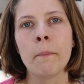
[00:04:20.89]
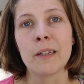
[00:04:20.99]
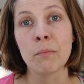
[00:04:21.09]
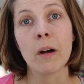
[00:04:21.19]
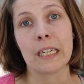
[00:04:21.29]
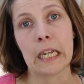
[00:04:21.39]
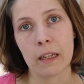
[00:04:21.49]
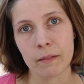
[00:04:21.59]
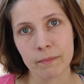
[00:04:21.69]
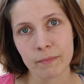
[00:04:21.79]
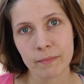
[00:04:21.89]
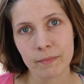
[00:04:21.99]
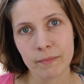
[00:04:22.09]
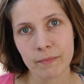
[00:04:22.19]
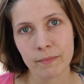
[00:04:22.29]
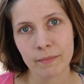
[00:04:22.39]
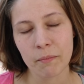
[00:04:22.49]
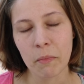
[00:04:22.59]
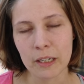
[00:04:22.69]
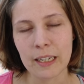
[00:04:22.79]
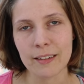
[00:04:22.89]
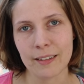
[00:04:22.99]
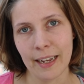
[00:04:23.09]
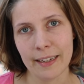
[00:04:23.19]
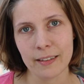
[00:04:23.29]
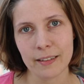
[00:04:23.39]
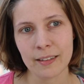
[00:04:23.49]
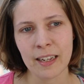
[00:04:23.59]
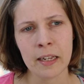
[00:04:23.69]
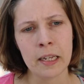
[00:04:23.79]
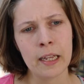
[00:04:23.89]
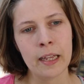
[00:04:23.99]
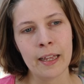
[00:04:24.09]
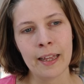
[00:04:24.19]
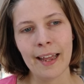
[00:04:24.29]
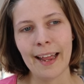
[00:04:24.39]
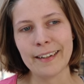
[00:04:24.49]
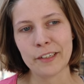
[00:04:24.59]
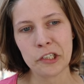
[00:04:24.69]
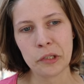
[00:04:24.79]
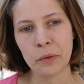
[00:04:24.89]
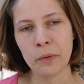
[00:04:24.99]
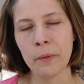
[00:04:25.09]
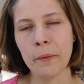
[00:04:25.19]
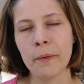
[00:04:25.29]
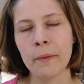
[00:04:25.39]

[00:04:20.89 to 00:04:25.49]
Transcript: but money money is nice and so